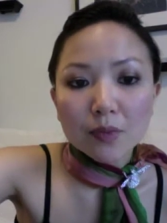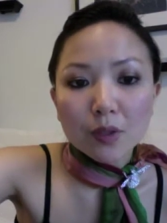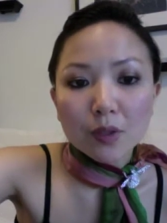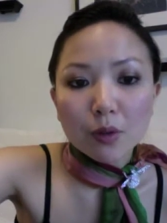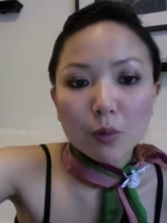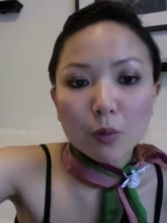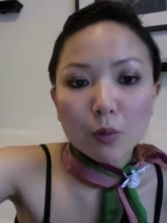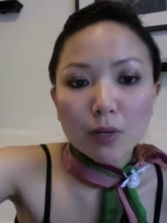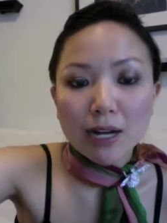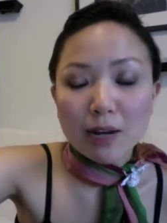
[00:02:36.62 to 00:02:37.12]

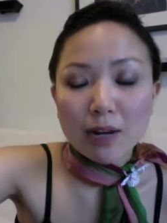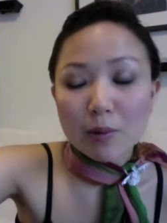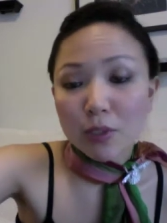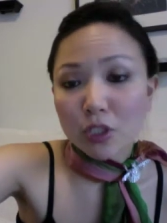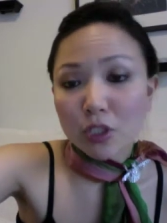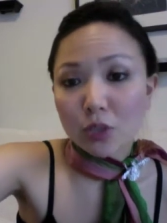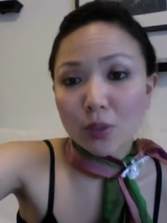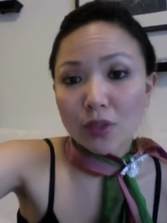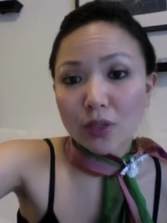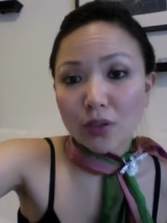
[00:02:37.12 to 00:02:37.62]
What I would
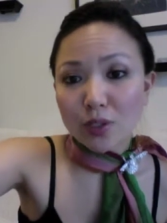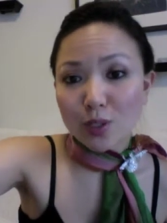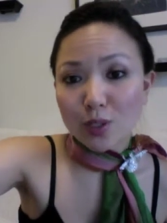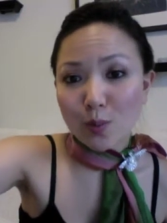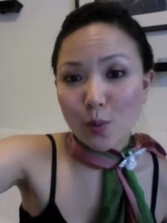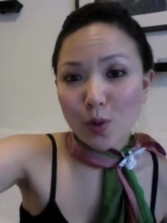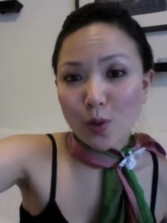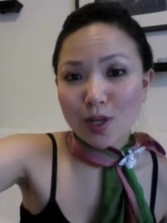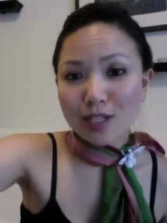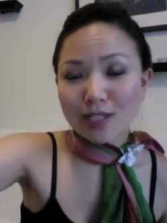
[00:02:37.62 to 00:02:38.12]
do at this
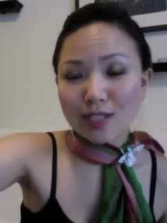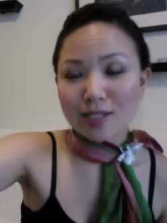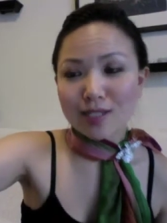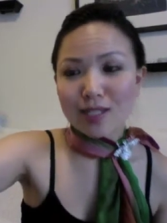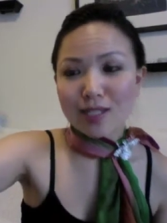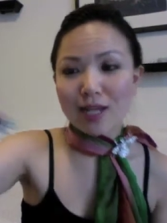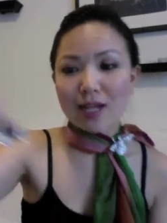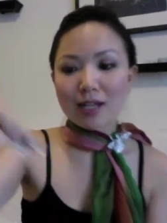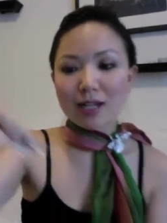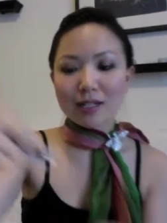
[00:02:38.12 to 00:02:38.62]
point is
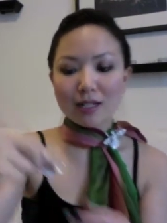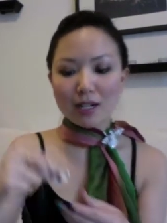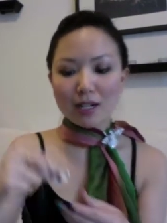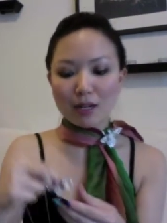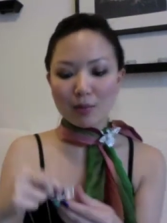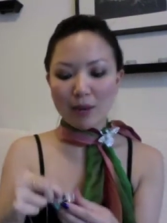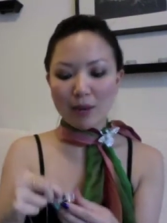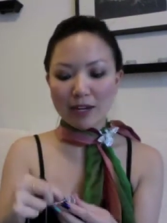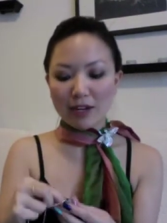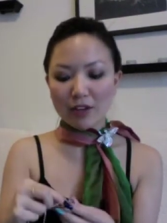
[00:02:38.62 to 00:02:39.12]
that
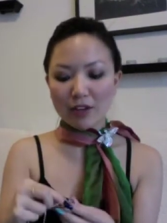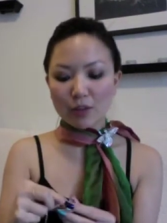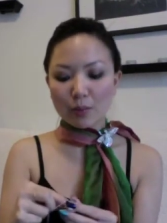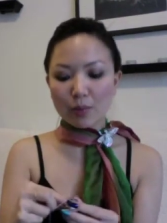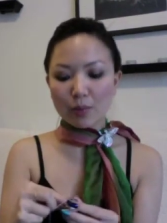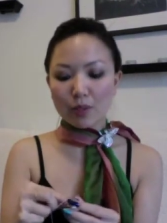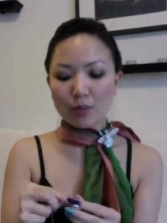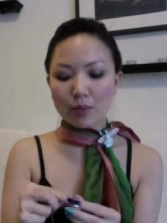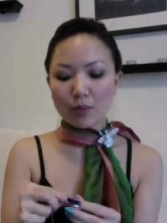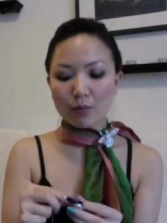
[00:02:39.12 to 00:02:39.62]
I'd either
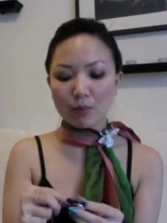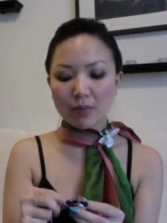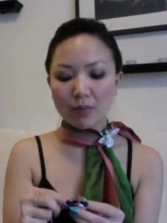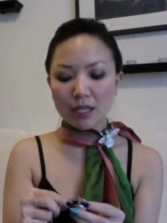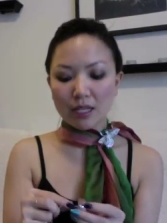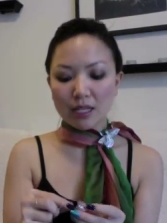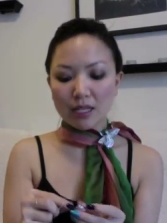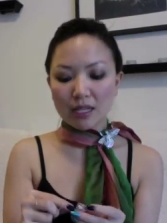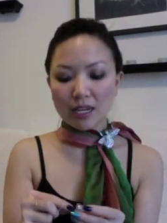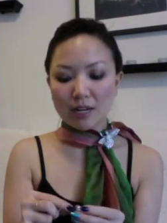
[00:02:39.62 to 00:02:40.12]
put
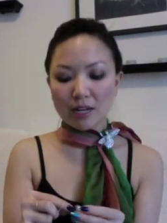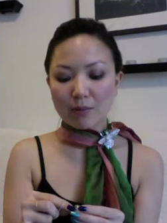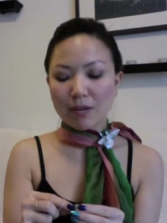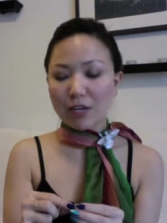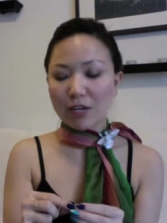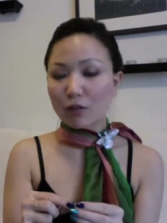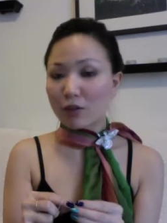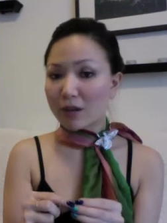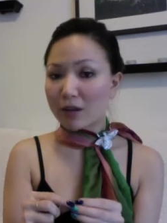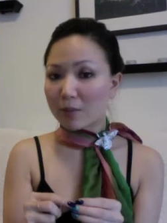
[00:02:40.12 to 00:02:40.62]
me and my
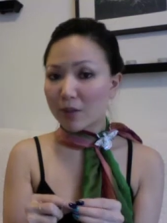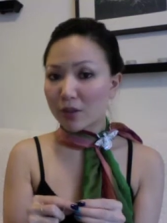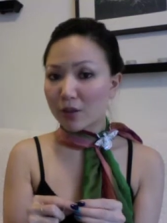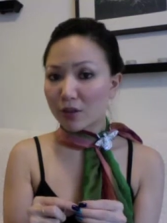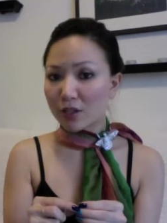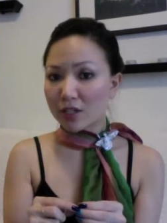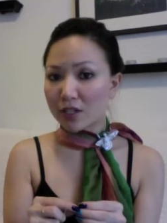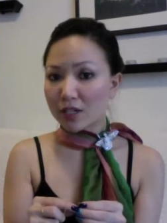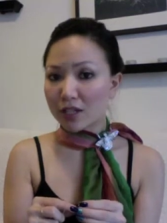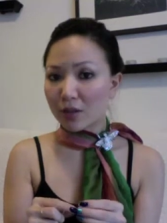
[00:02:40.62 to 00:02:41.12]
grandmother in
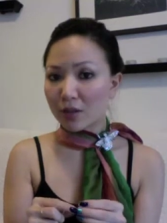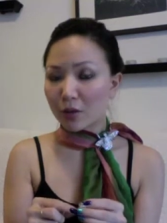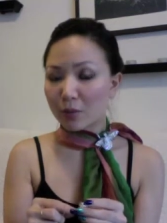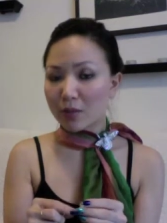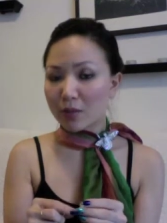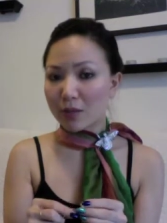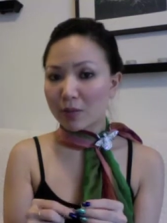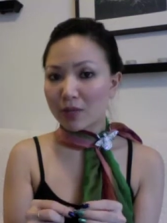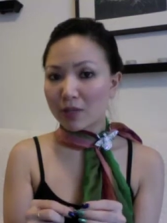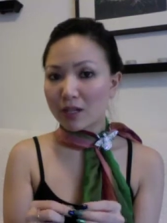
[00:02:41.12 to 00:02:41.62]
it, or
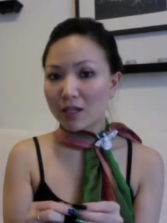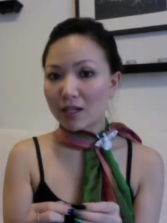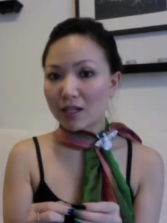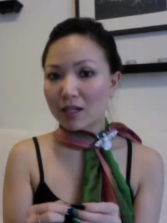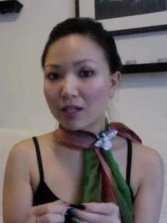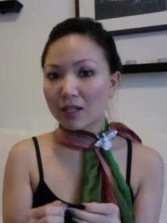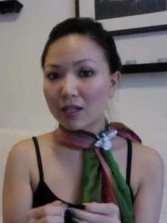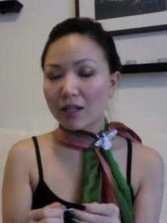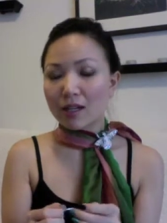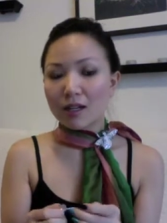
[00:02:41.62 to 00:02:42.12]
maybe
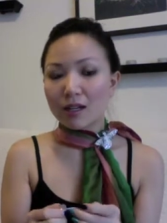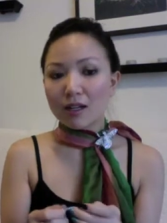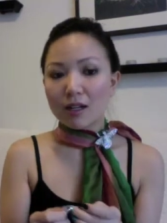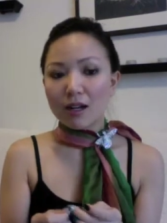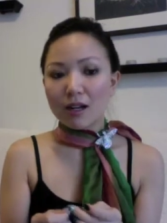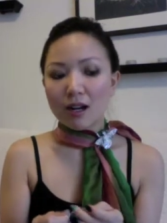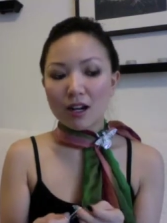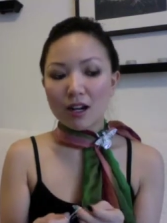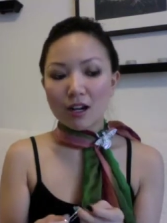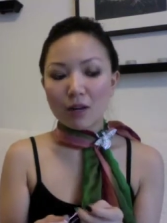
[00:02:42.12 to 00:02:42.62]

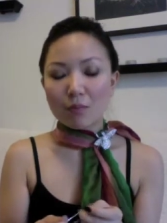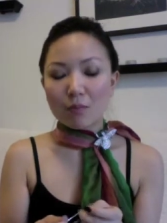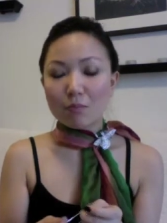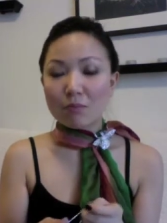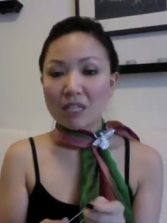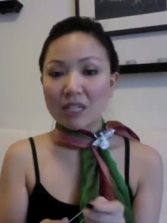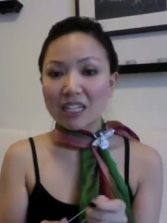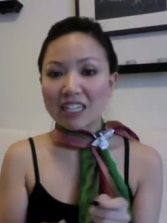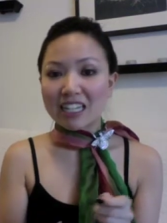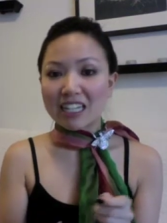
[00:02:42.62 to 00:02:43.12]

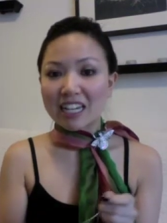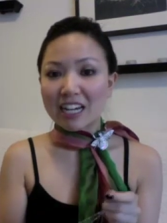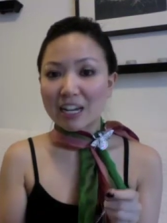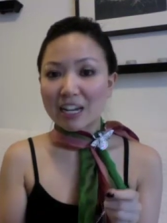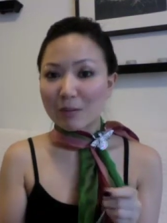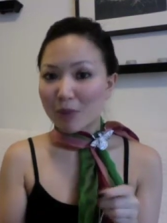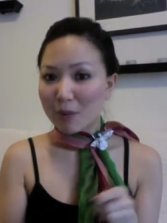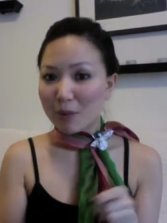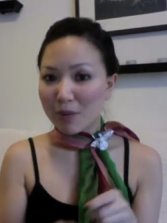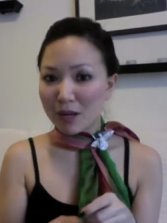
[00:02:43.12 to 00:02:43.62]
me and my
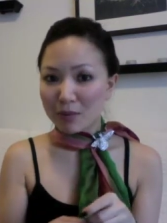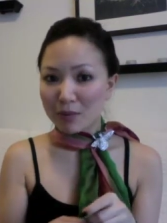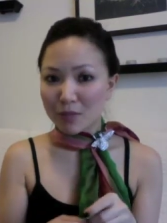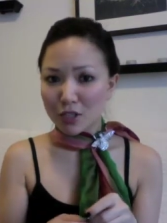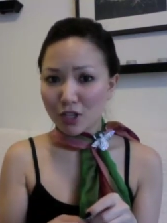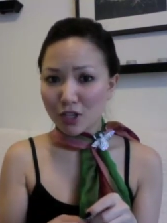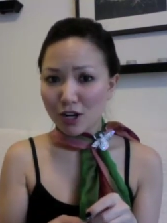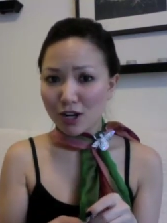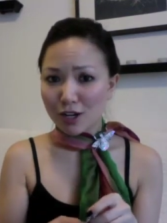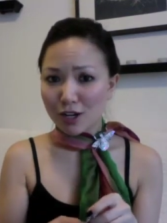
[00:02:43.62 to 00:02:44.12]
mom's
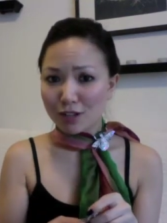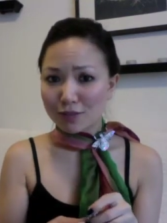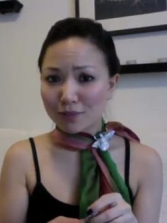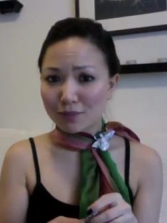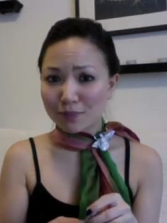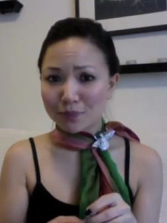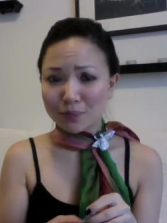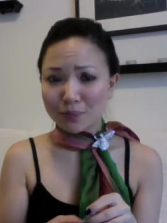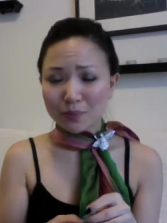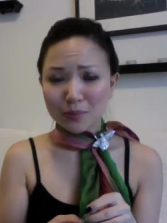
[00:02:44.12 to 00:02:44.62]
dog.
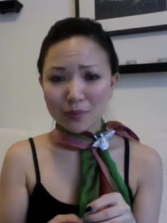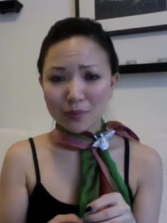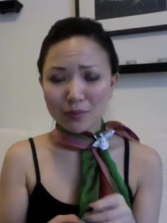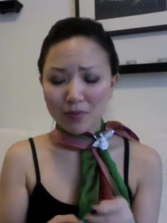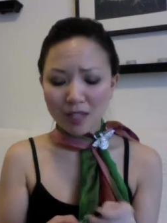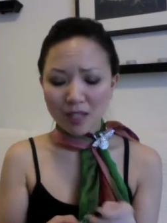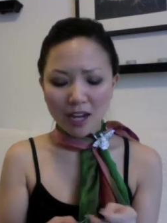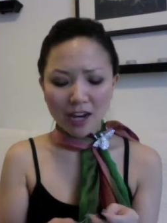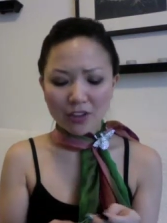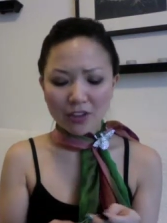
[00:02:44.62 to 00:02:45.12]

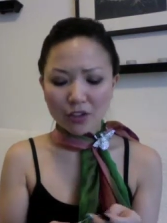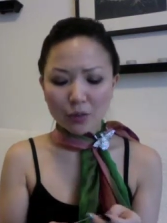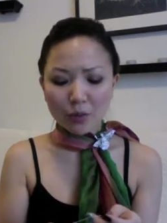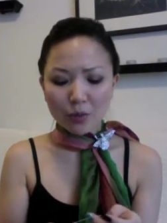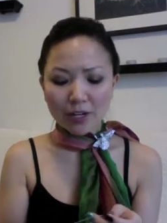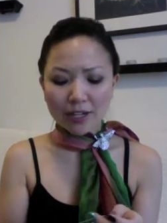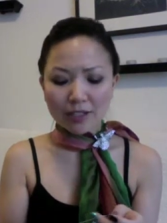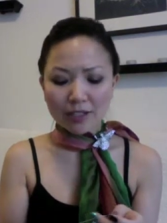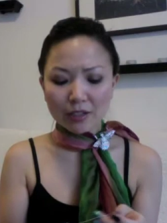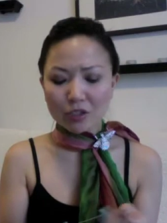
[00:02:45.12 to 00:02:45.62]
Either way,
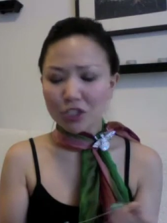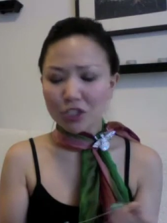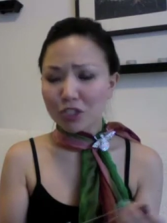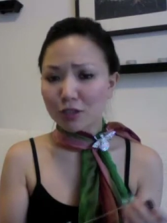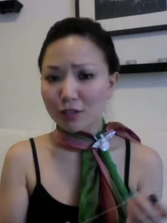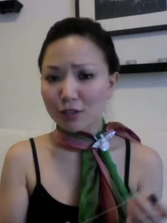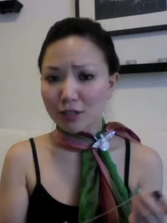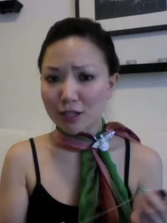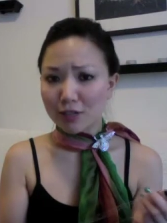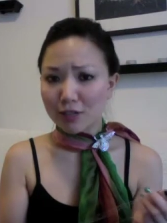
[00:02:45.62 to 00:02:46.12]
I know she'll
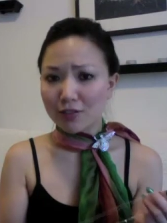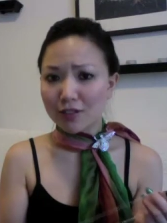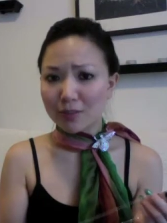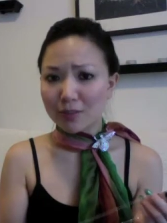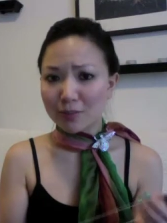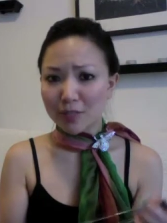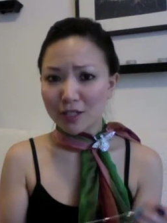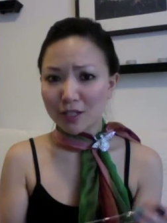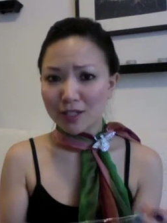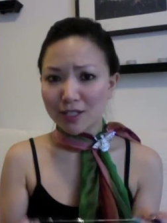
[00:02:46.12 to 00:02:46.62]
love it,
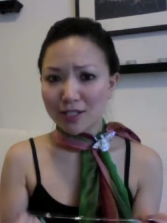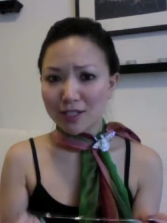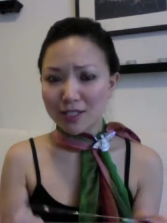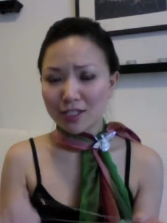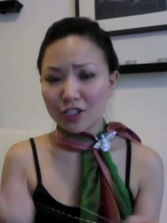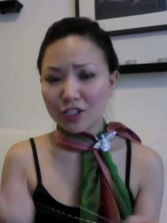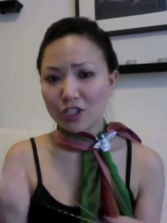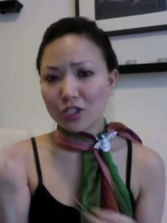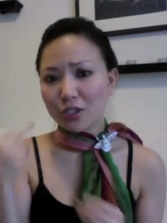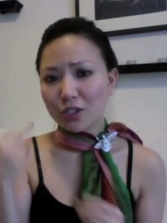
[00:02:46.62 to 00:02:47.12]
because
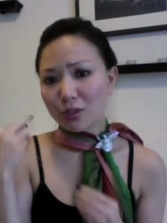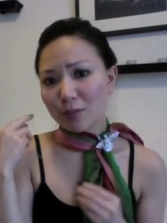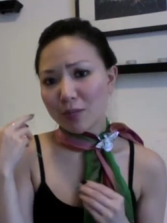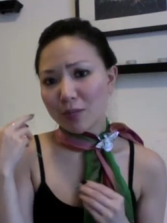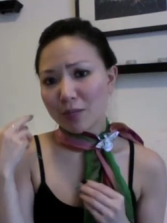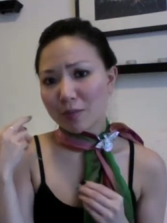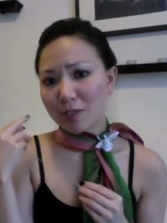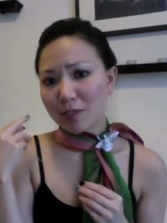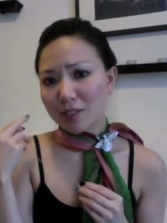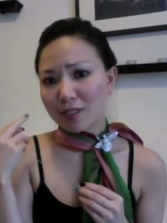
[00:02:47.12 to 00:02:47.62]
she'll be able
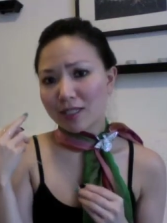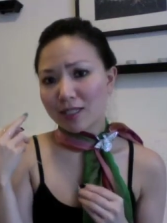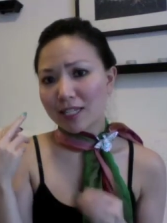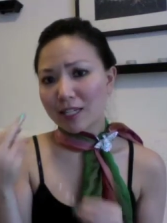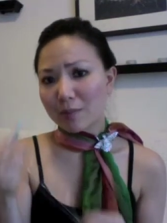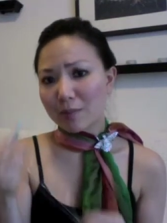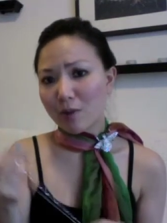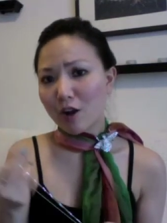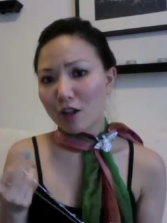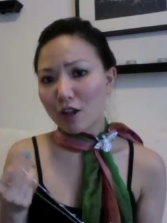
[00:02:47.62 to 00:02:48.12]
to keep
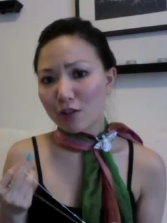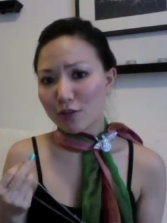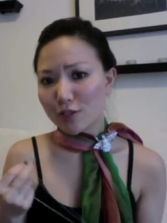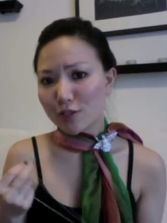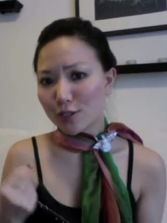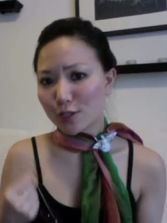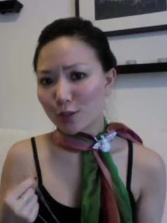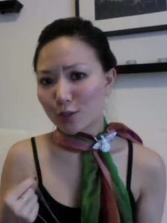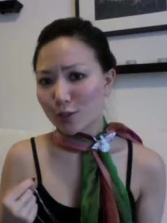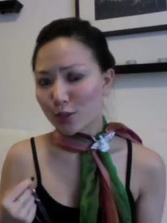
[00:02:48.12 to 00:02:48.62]
all of us
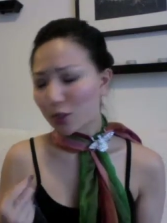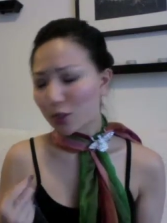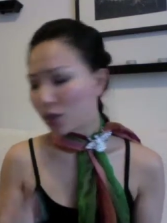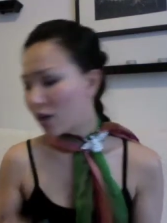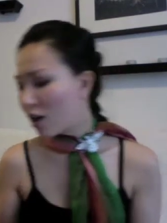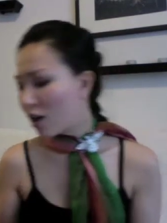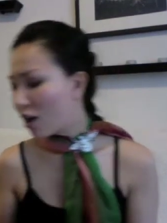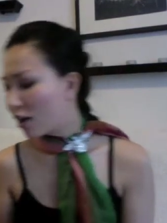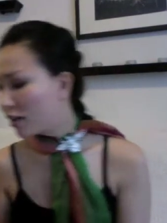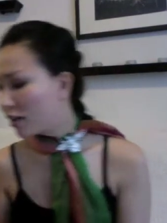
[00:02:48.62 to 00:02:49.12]
close to her
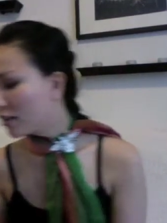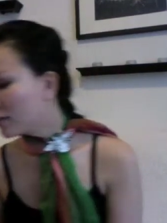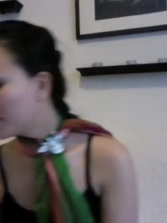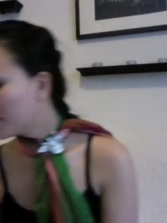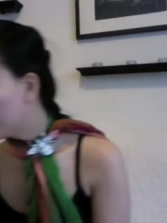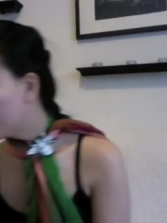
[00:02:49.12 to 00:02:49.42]
heart.